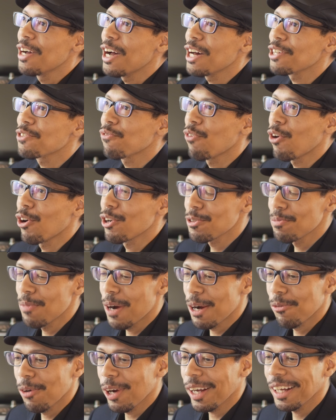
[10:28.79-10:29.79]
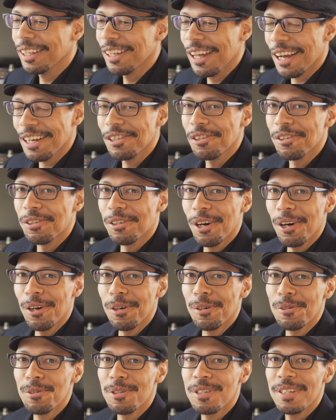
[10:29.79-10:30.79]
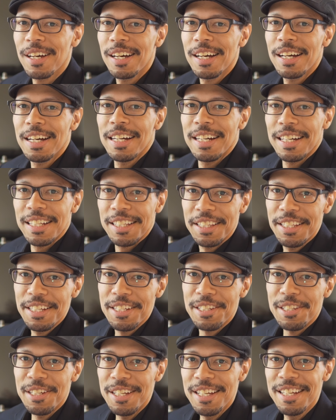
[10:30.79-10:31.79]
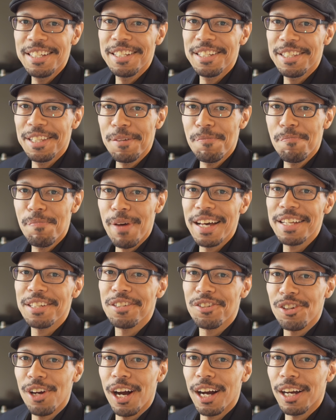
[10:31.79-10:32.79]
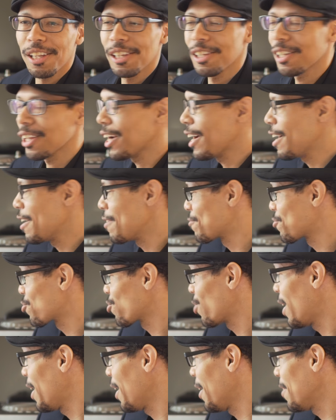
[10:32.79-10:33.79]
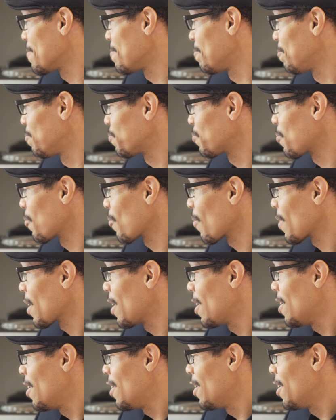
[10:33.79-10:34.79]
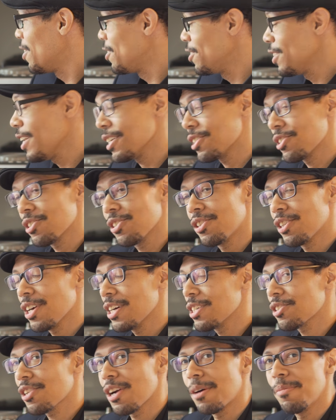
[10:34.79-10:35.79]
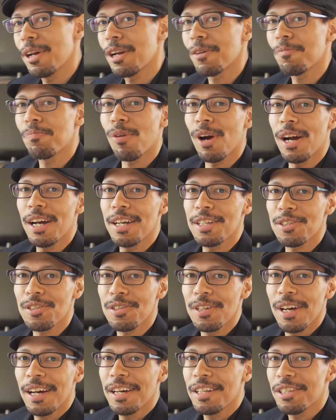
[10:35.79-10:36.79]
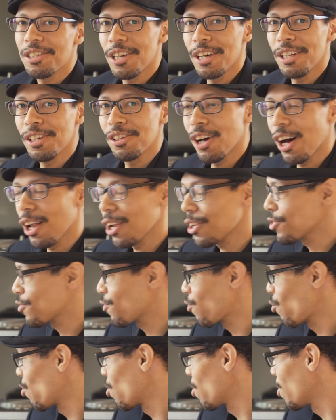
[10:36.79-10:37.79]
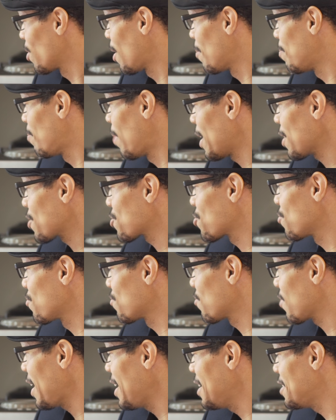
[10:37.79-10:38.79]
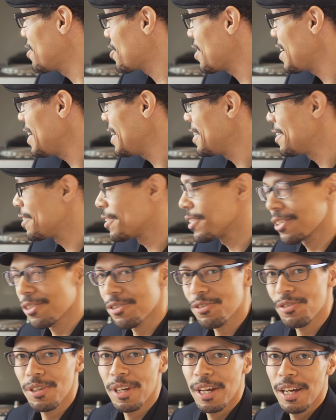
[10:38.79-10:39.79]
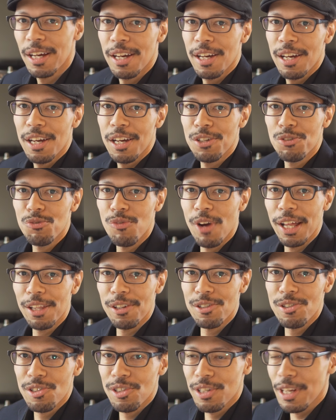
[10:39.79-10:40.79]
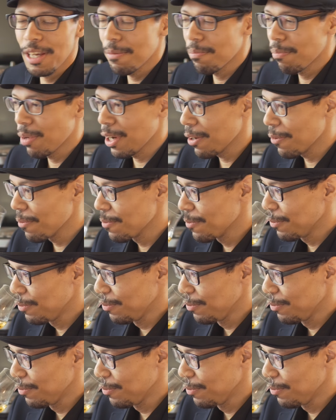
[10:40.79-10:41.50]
as far as my recollection goes, this is the best chocolate that I have tried. And yes, it does come at a price. $10 for a box of 18 is rather steep, but